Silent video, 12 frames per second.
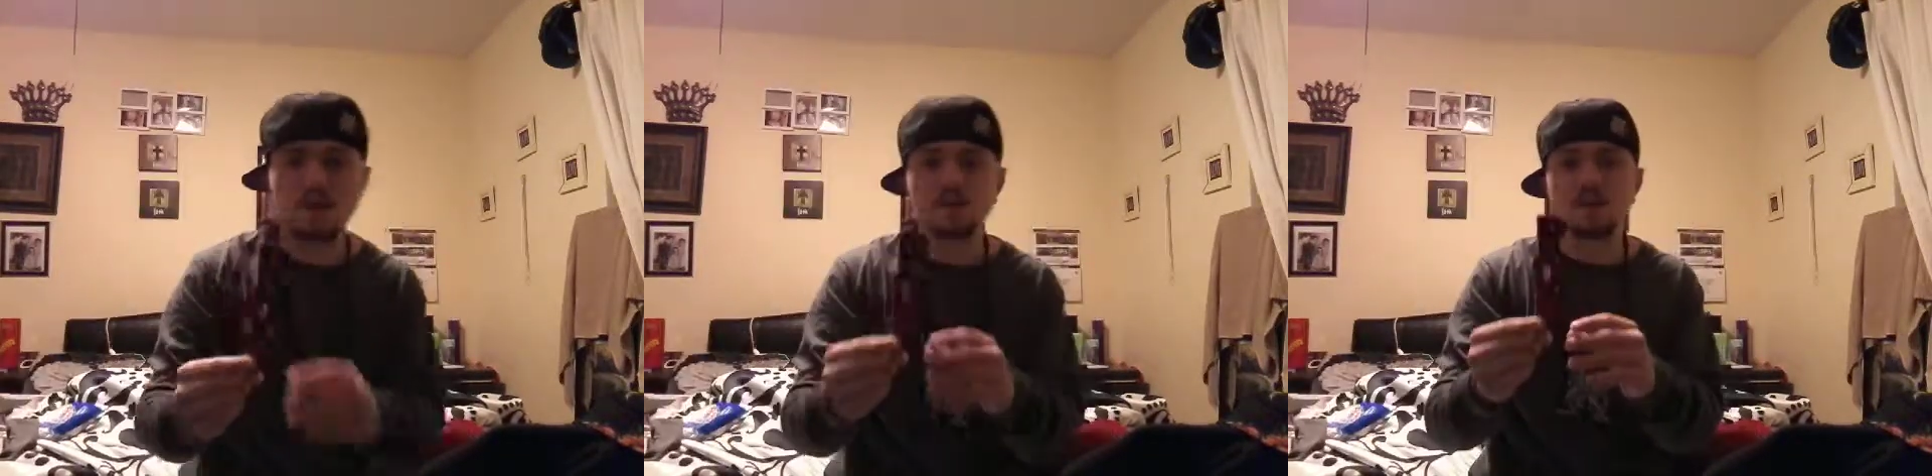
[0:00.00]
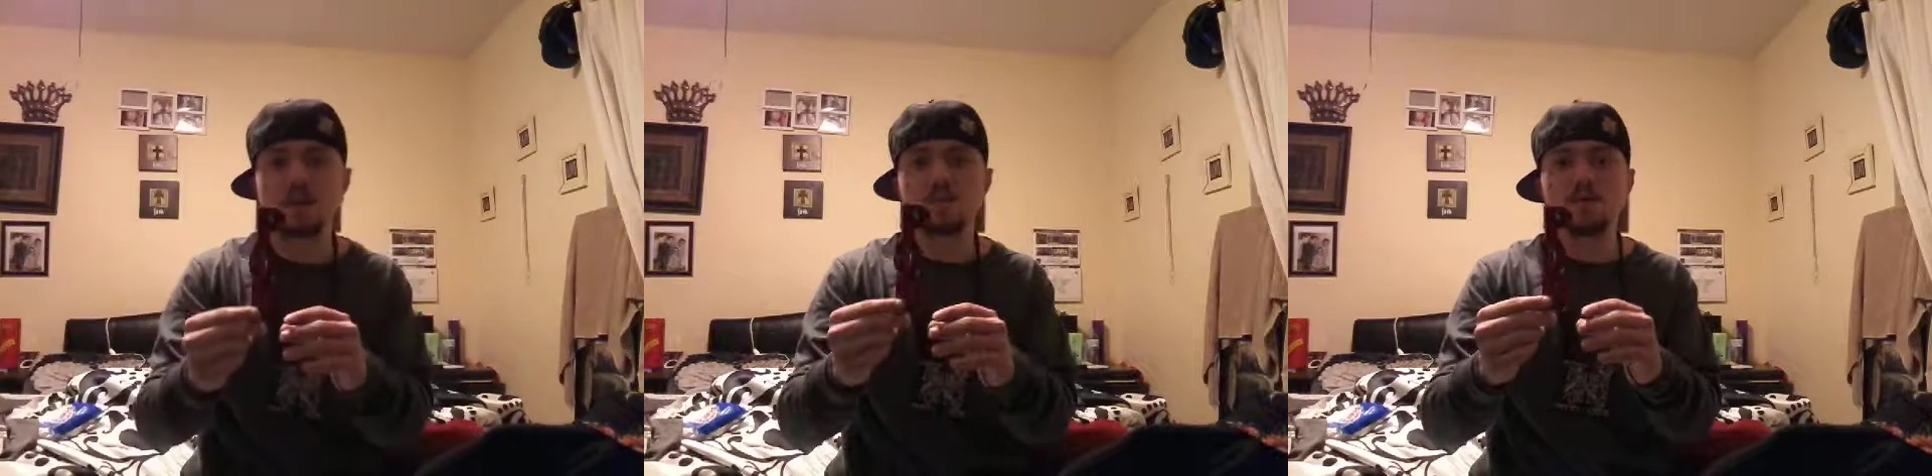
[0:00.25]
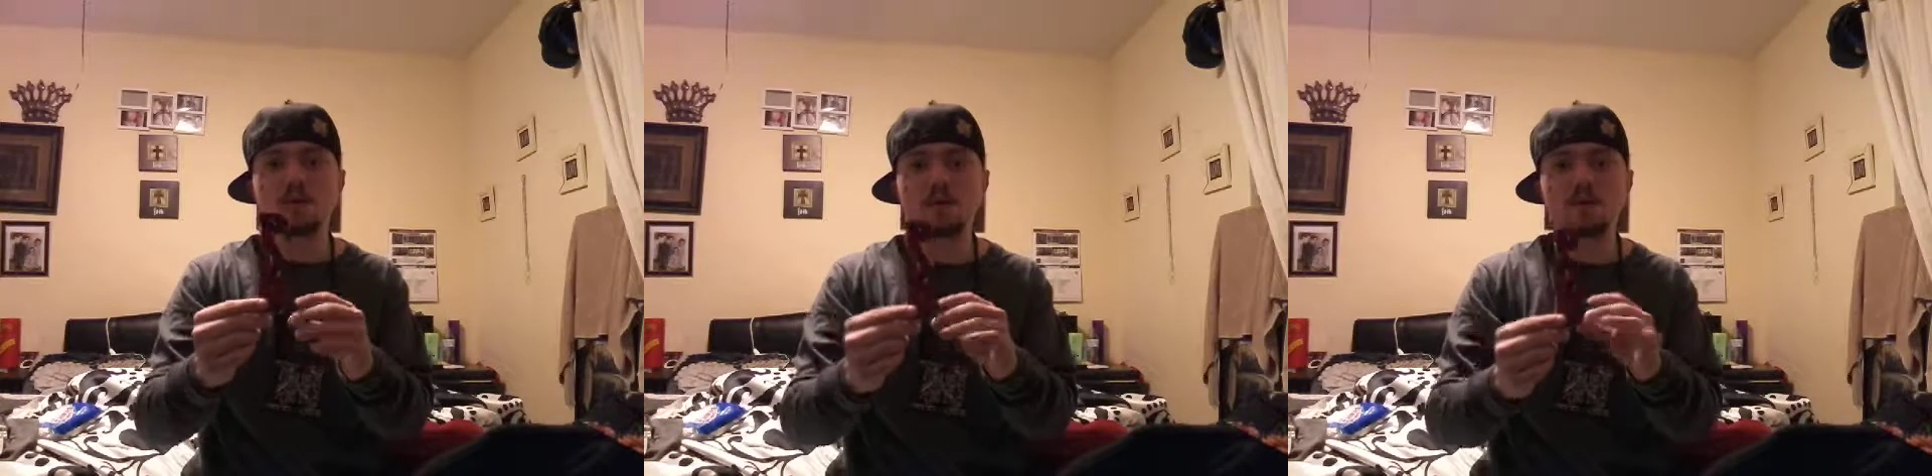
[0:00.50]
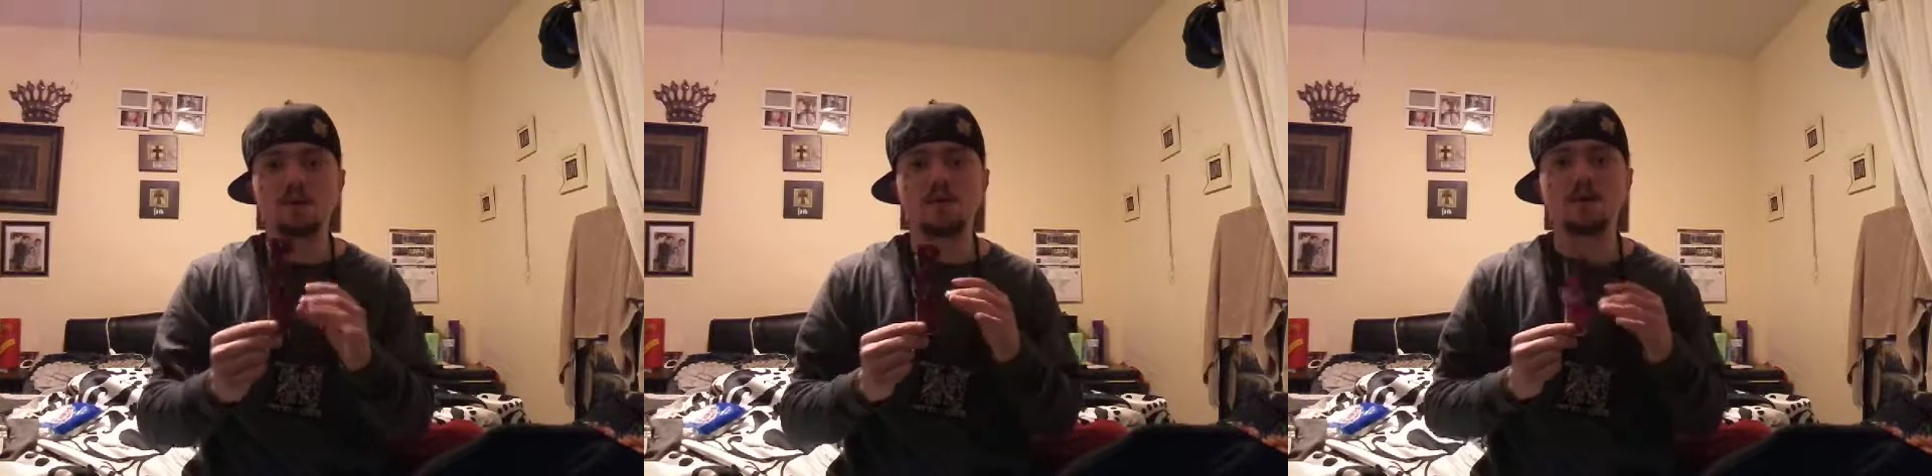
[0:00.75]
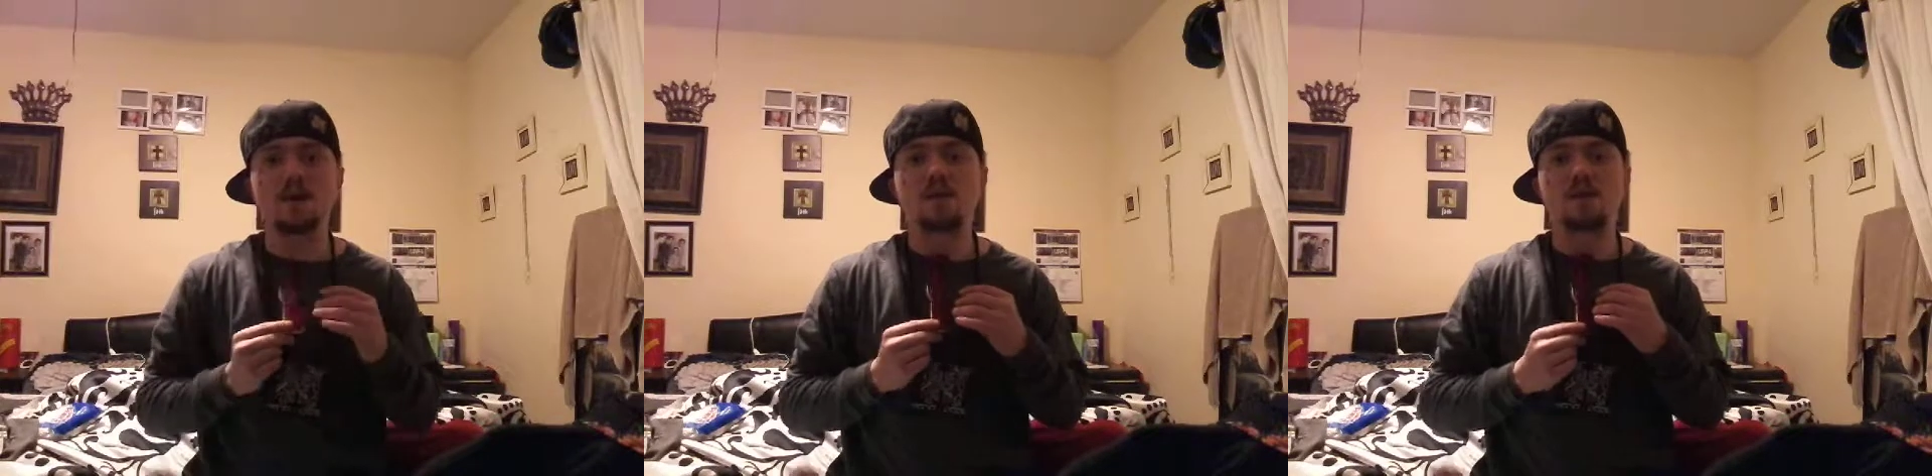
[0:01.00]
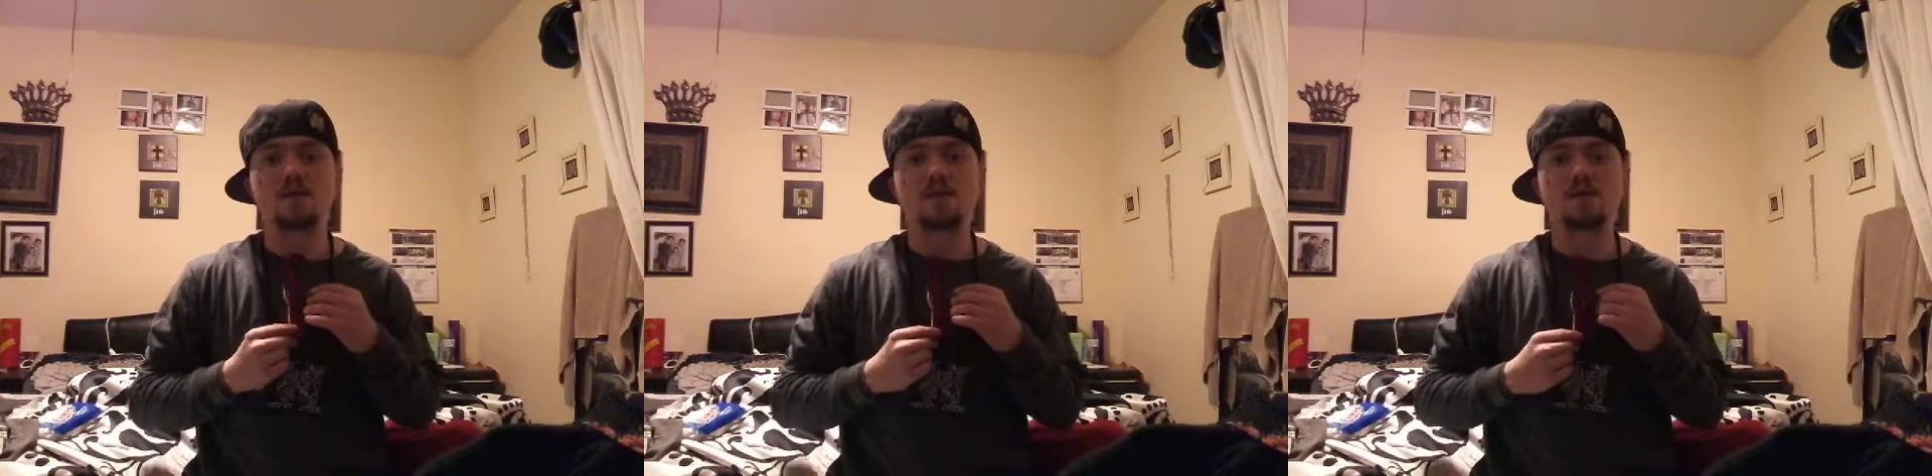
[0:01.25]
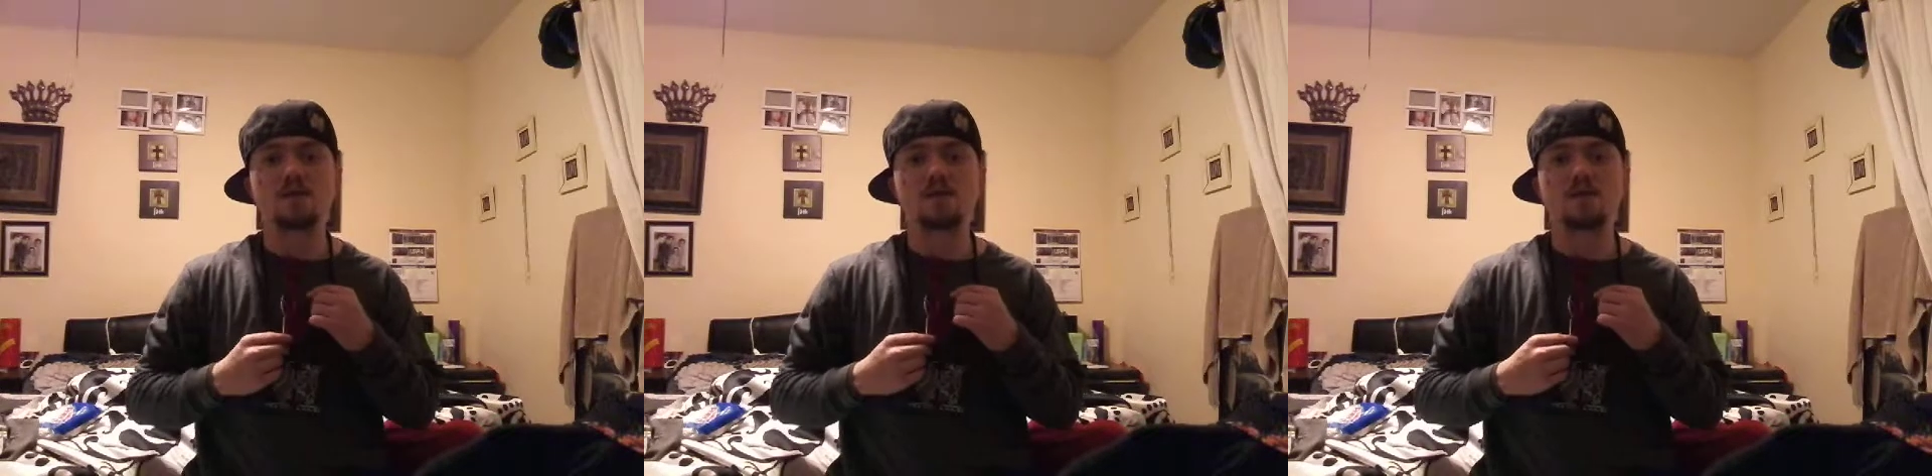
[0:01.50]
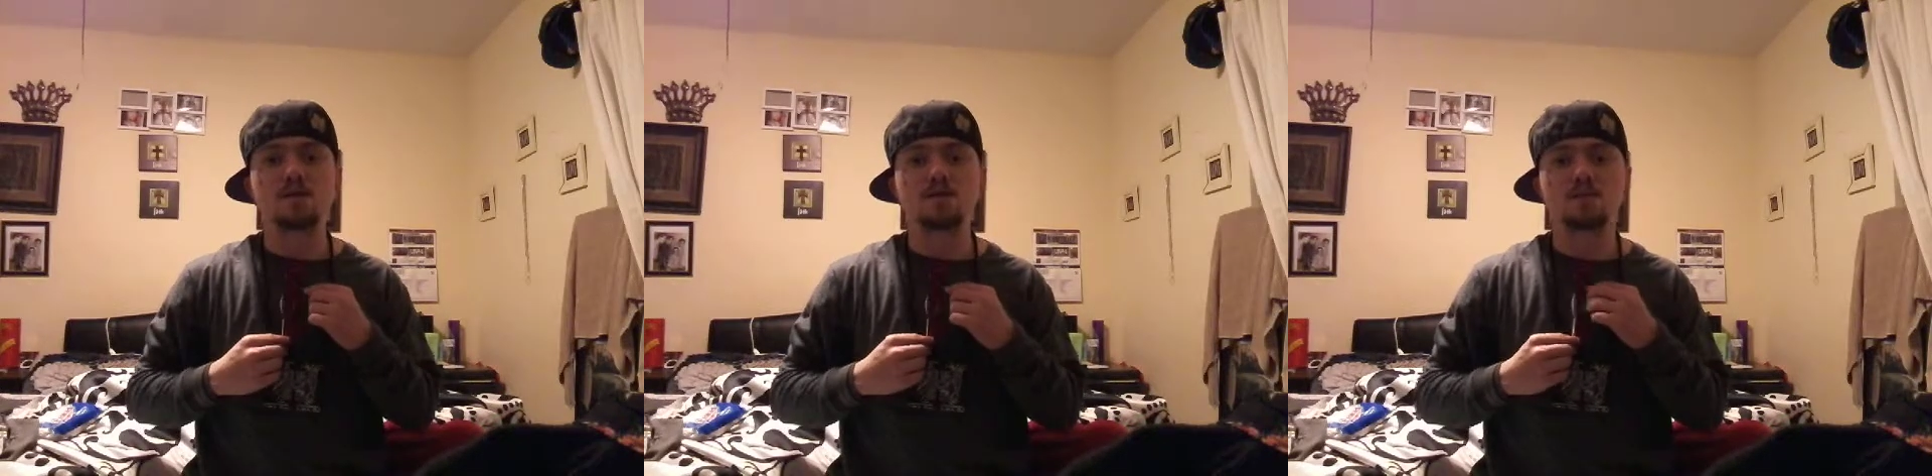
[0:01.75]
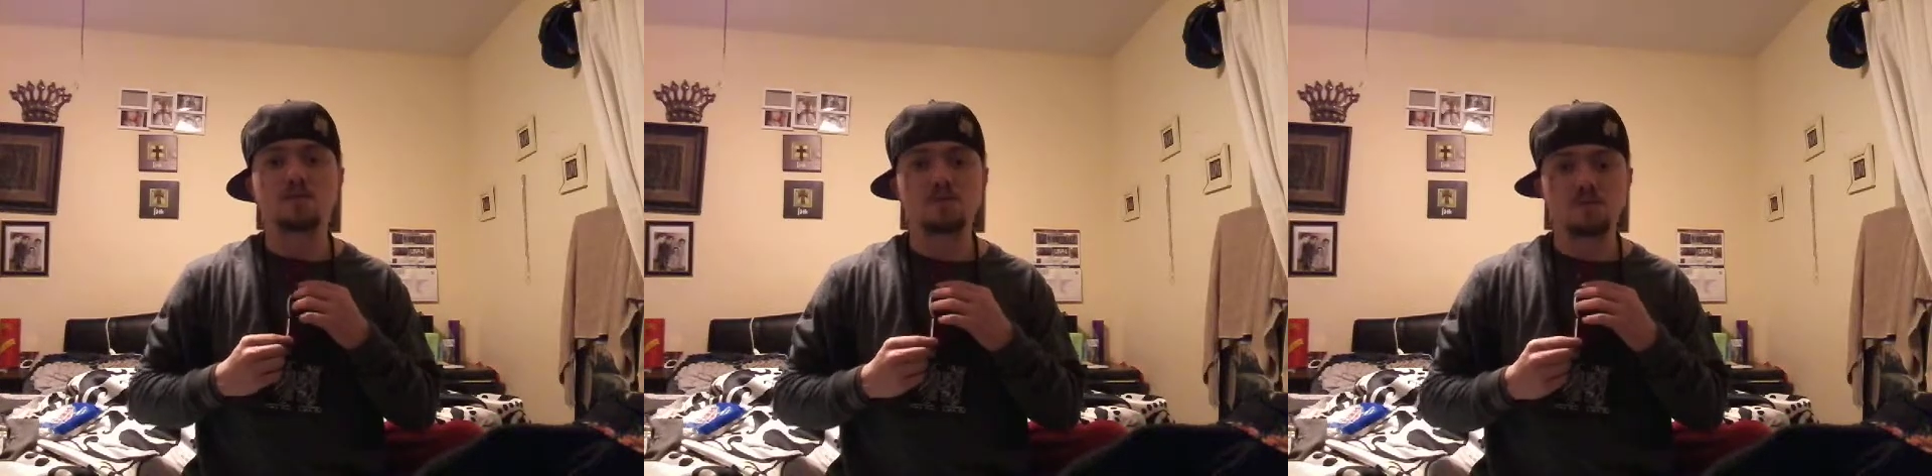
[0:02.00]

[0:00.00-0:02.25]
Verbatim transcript: it's coming along. I don't know if